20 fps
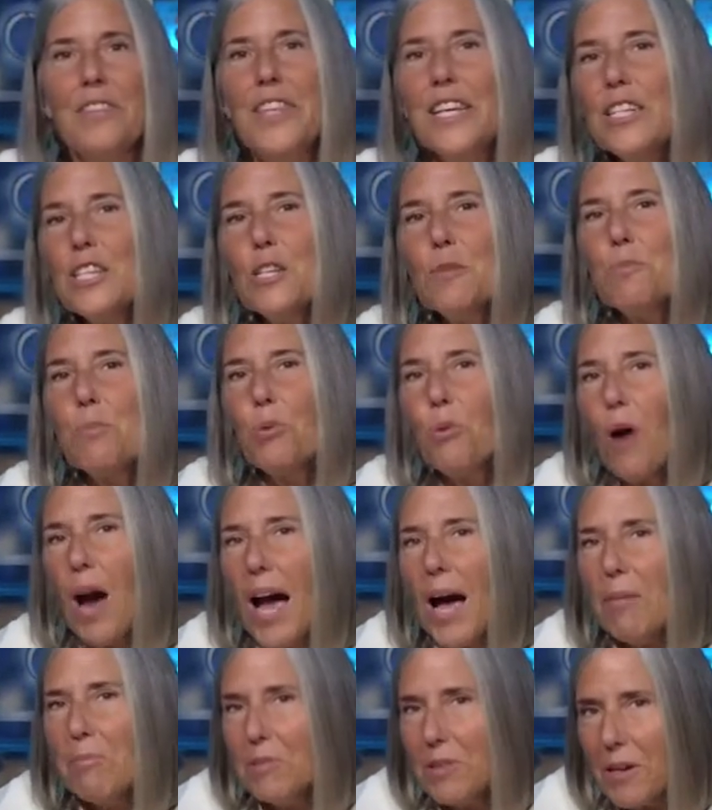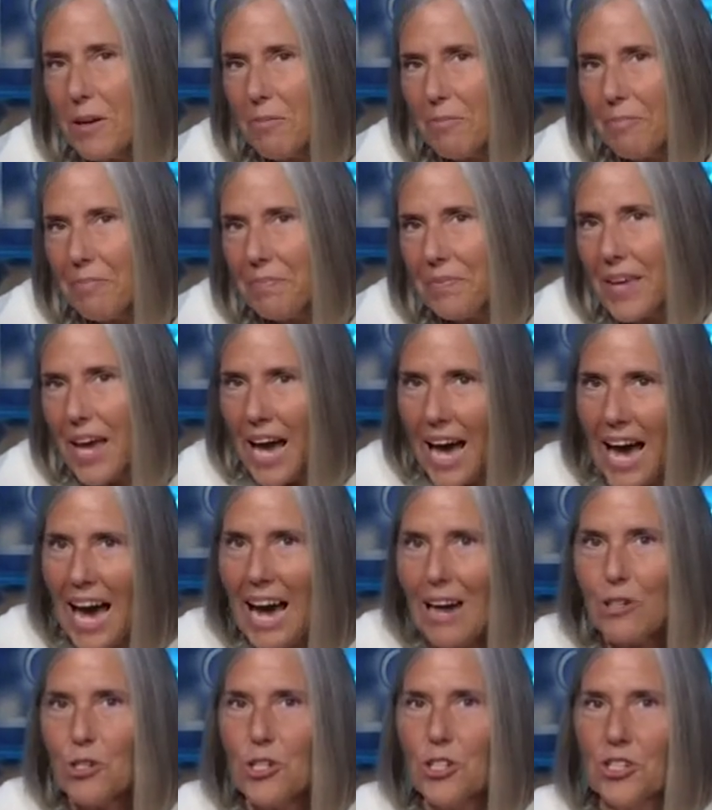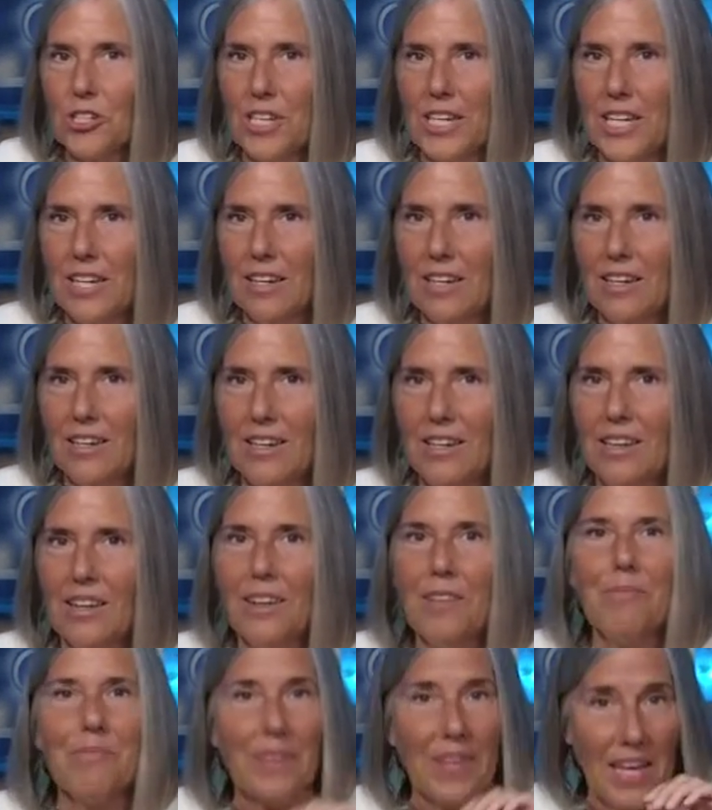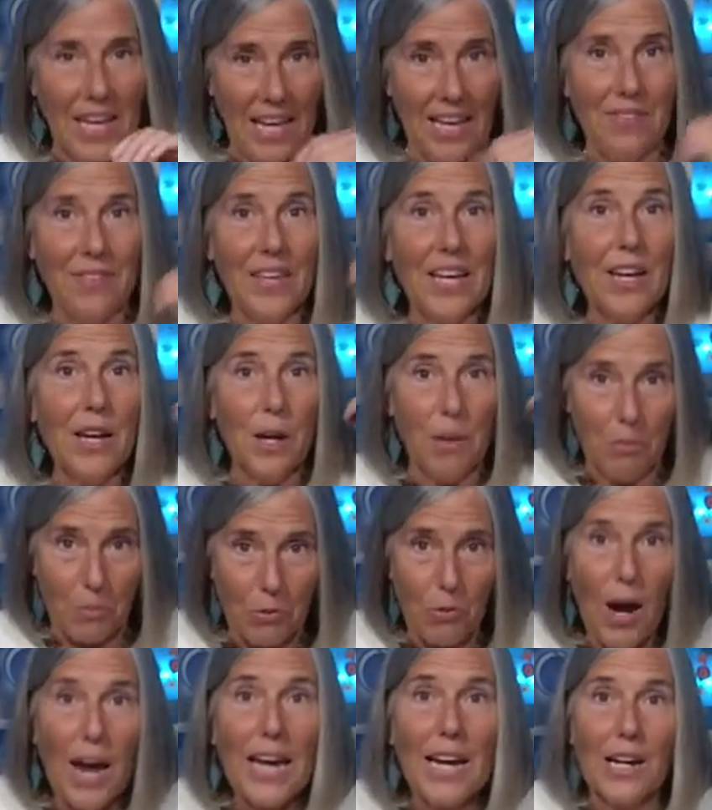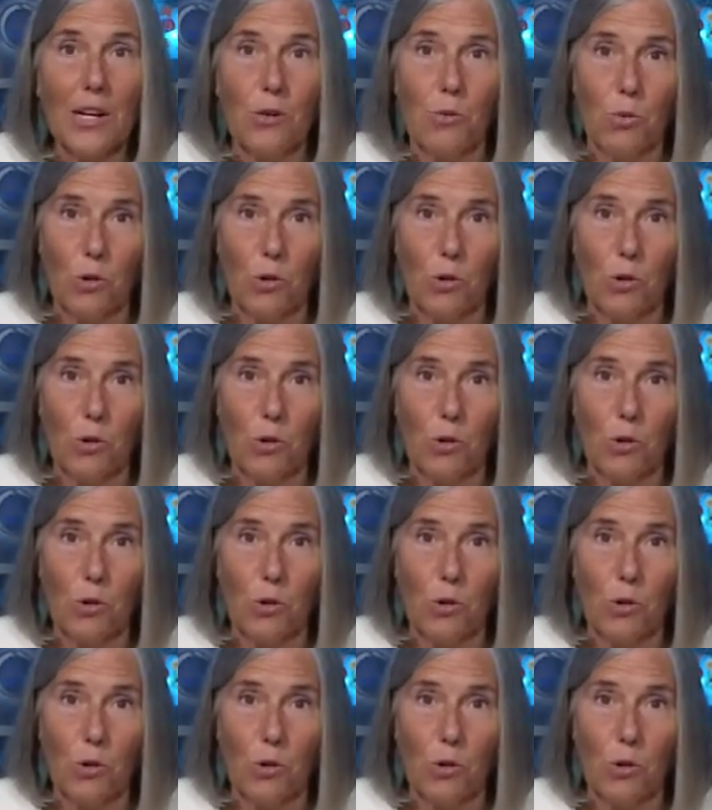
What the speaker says: This problem, actually, in the Hebraic